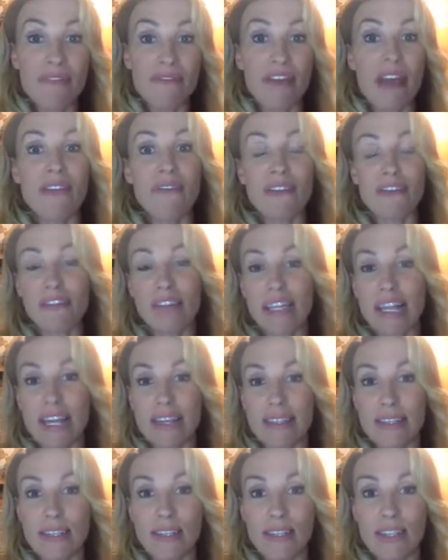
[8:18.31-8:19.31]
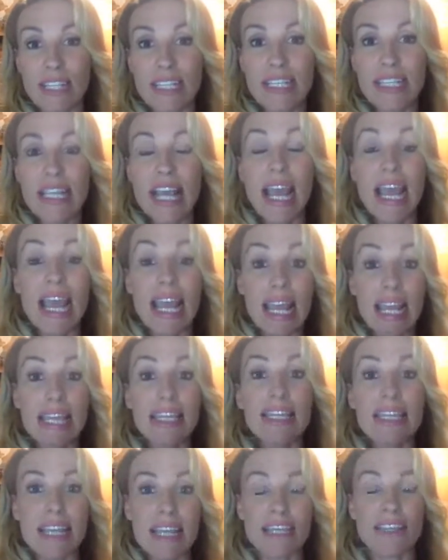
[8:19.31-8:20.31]
$500,000
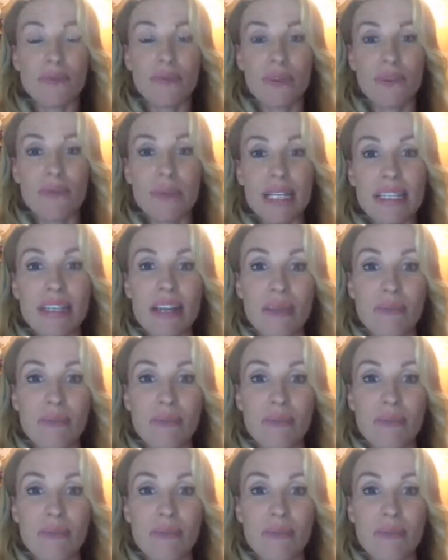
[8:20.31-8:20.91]
in the next 12 months.